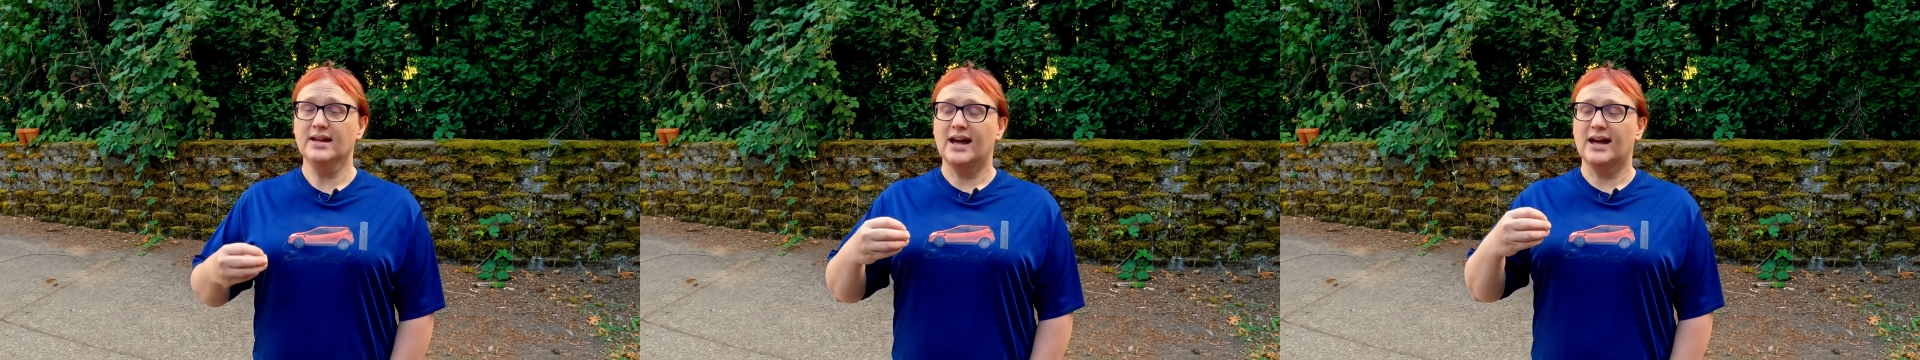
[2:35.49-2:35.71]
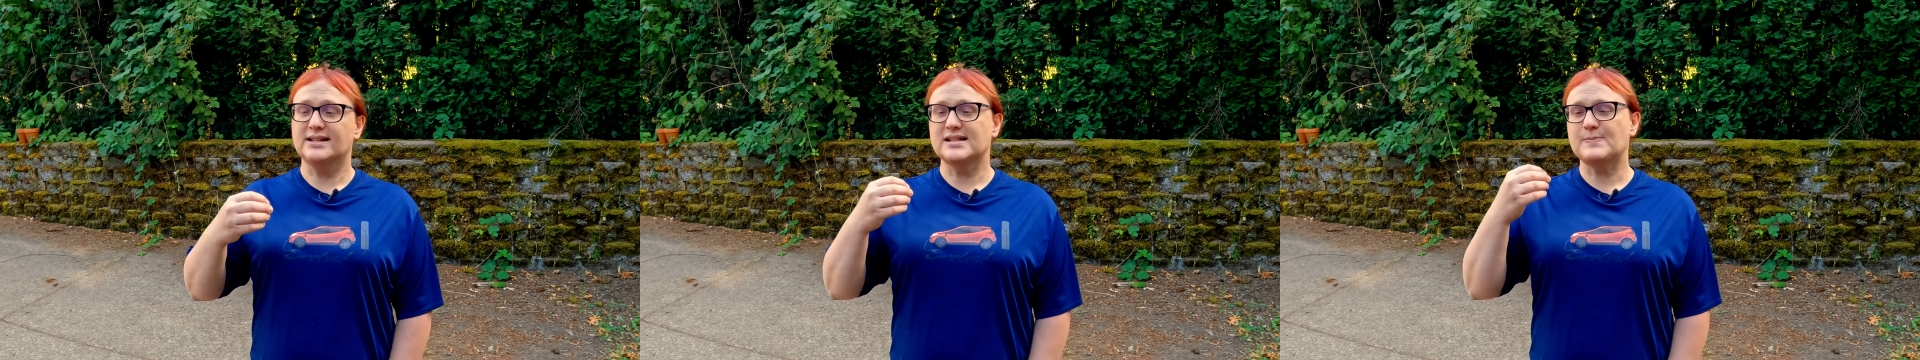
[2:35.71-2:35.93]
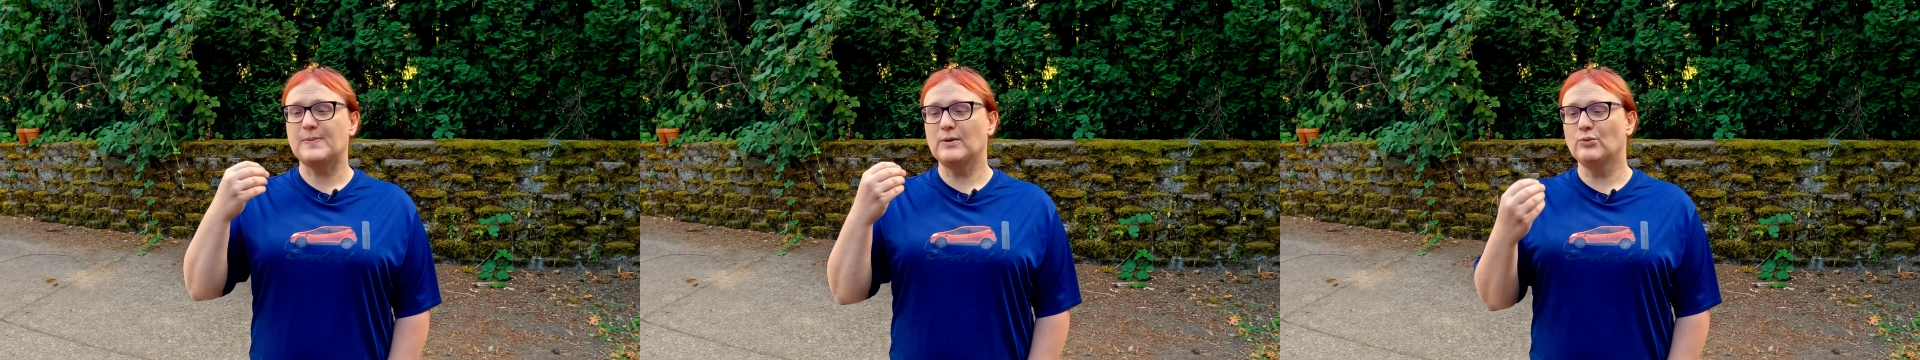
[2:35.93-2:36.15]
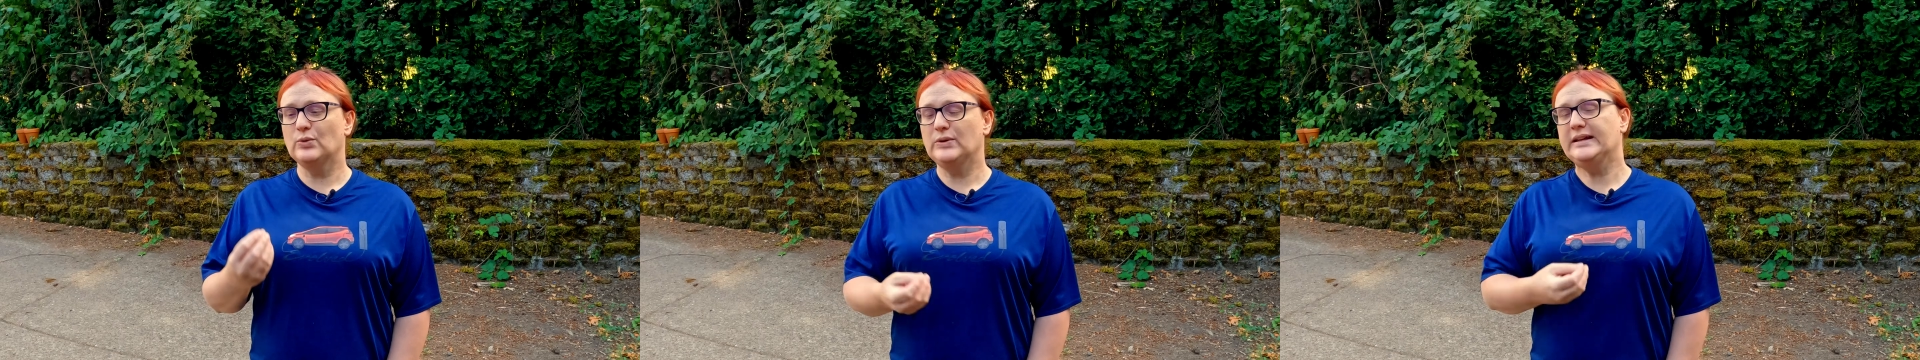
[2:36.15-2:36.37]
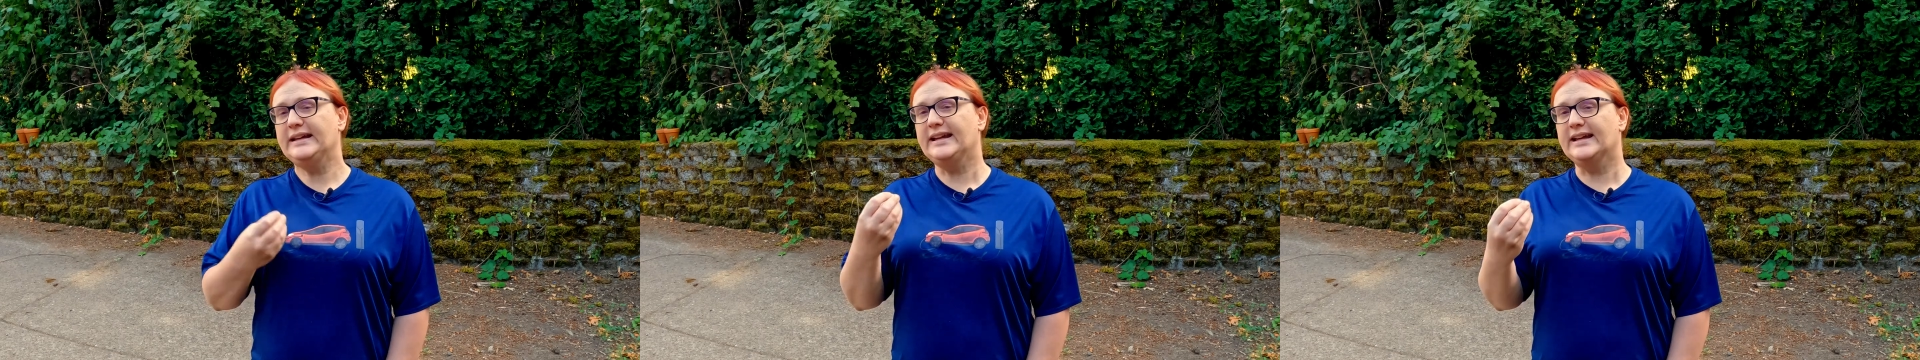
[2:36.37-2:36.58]
And it's been
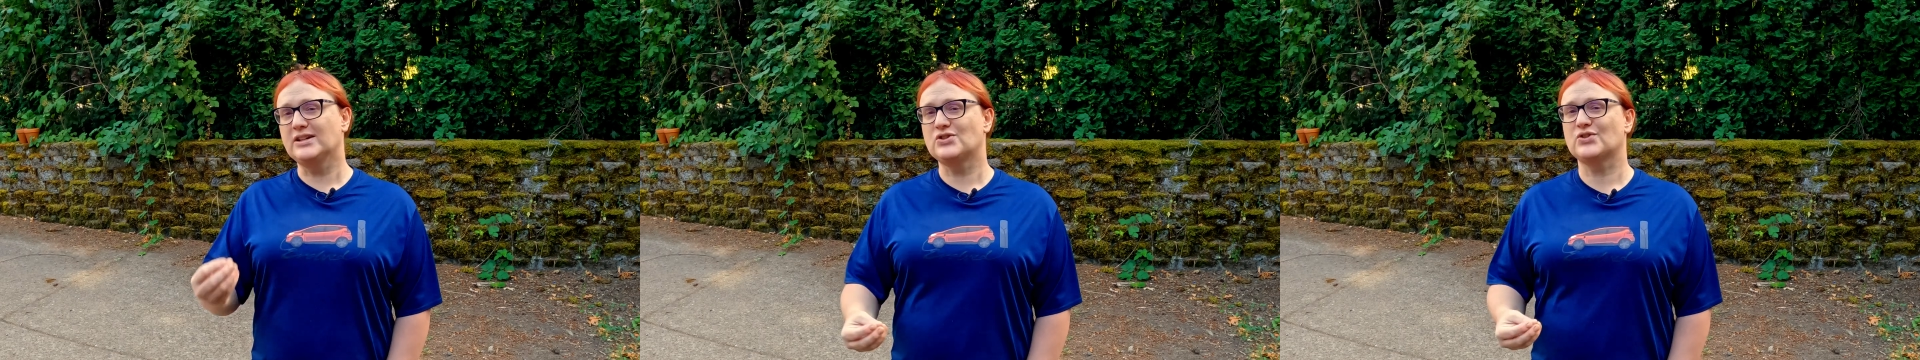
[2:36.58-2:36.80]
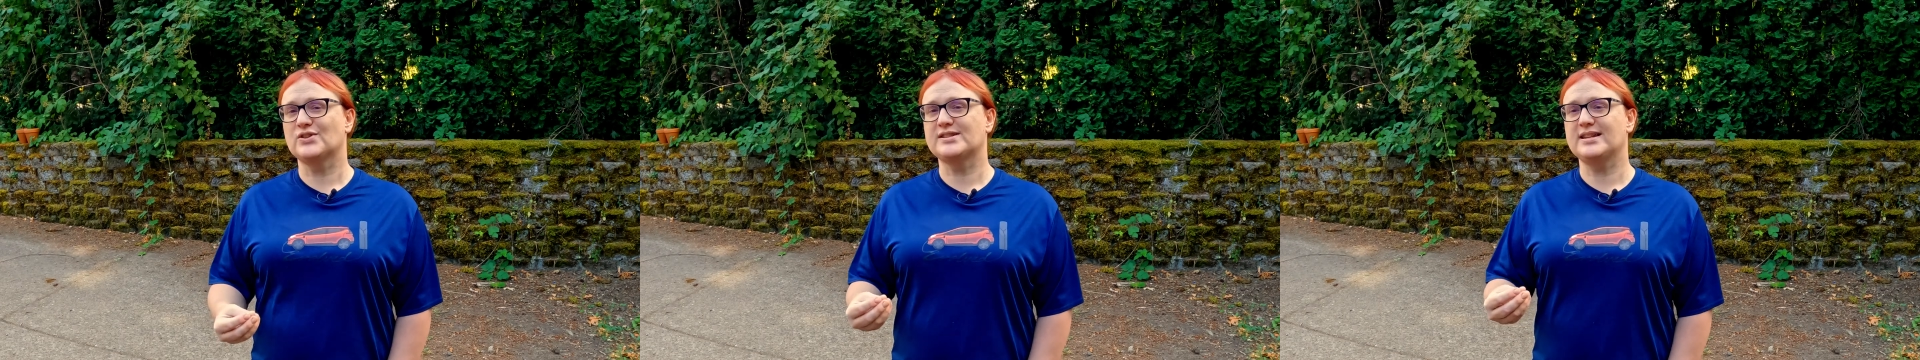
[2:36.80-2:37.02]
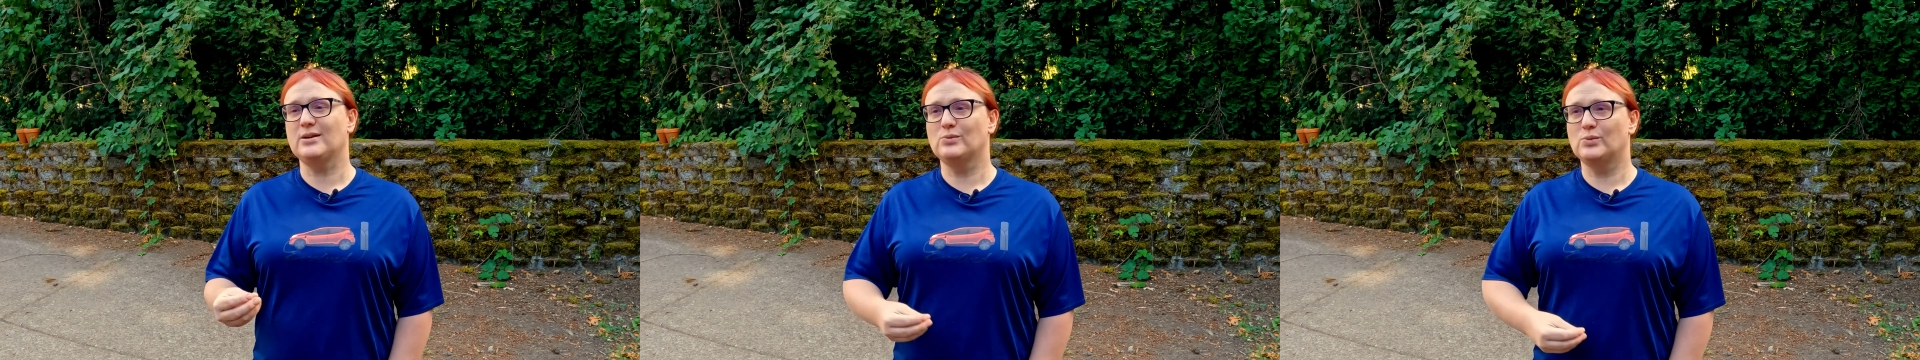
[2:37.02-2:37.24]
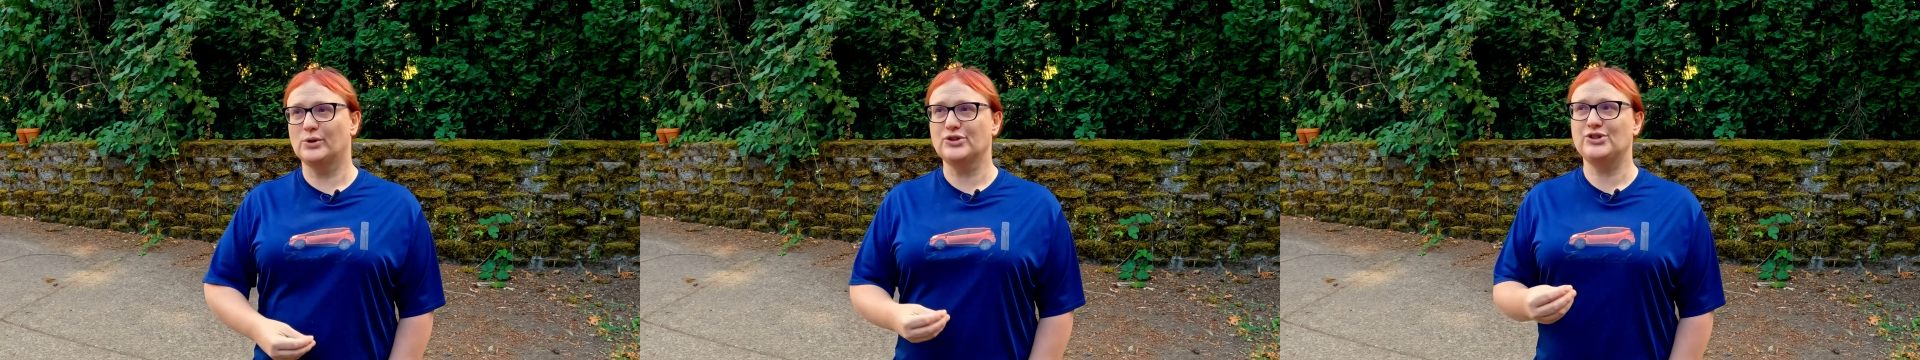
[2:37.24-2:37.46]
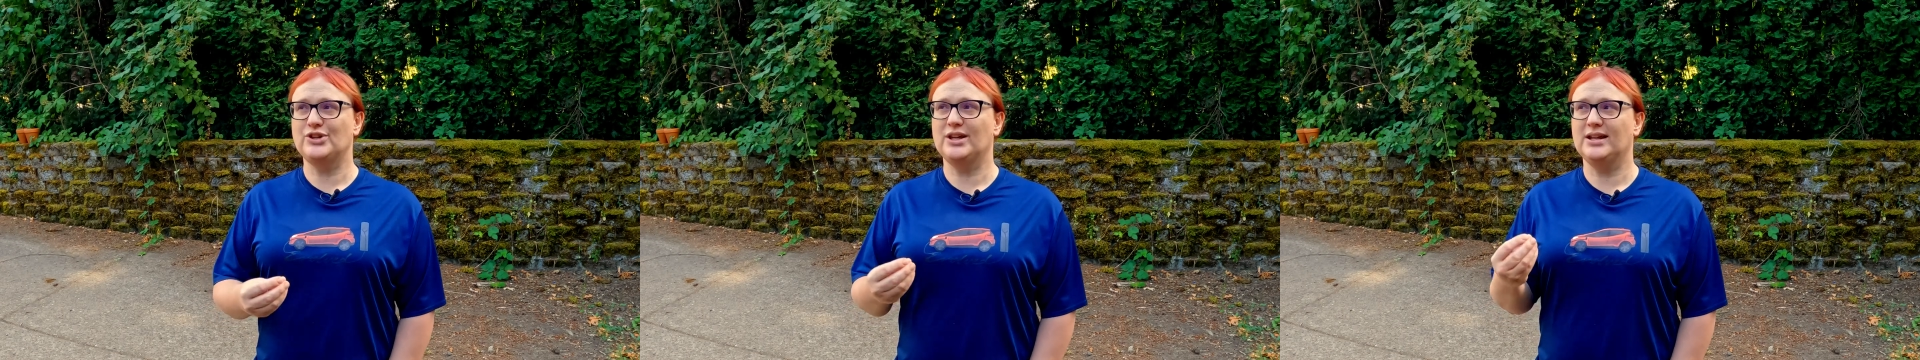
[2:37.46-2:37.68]
really interesting
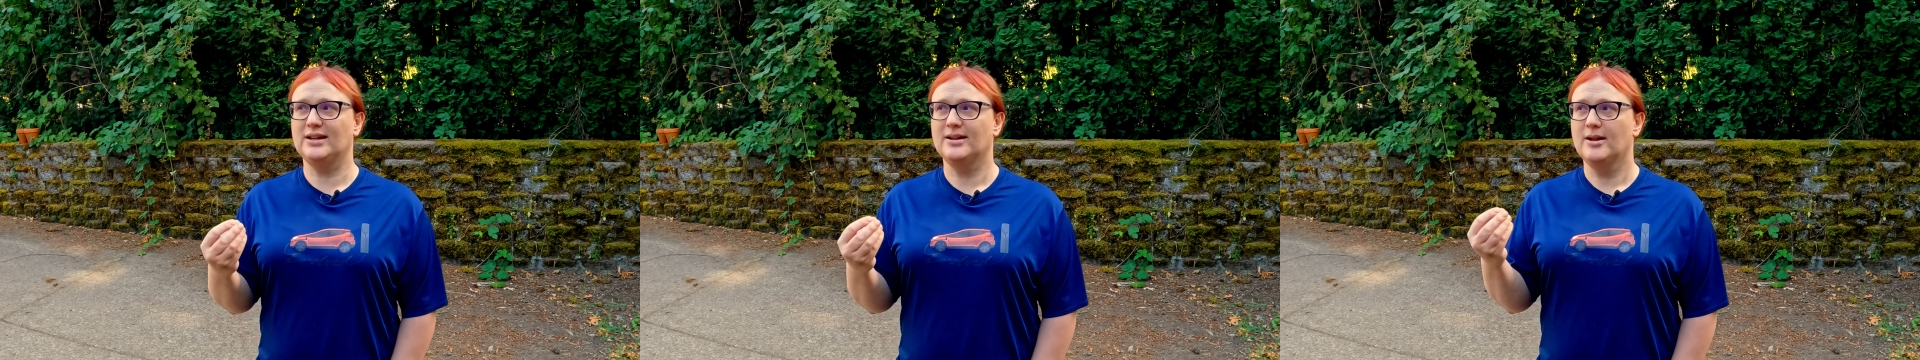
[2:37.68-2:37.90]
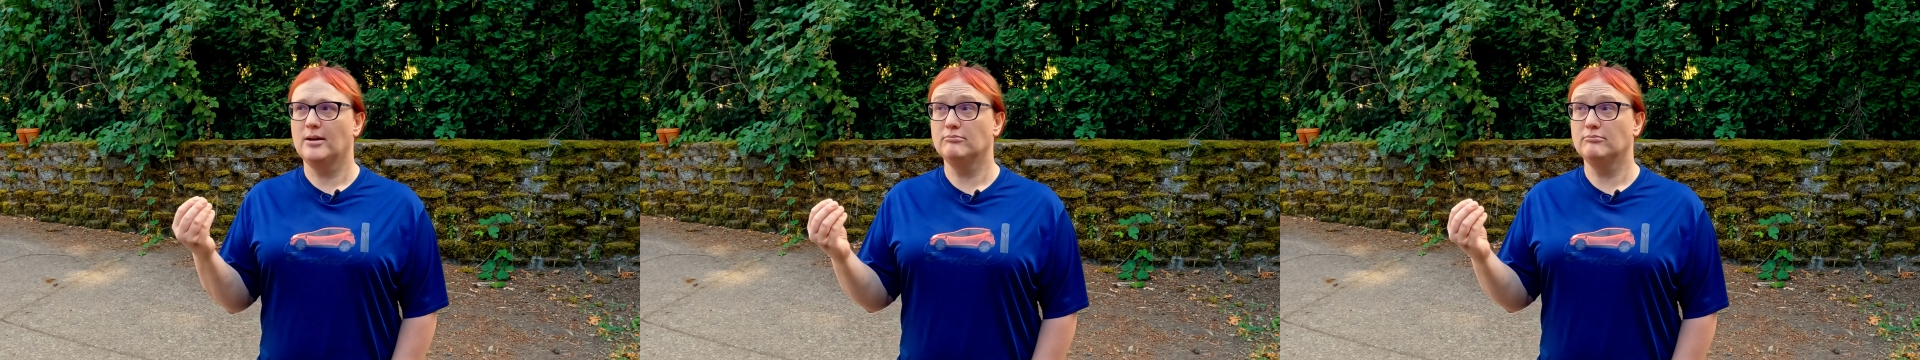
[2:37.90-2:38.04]
watching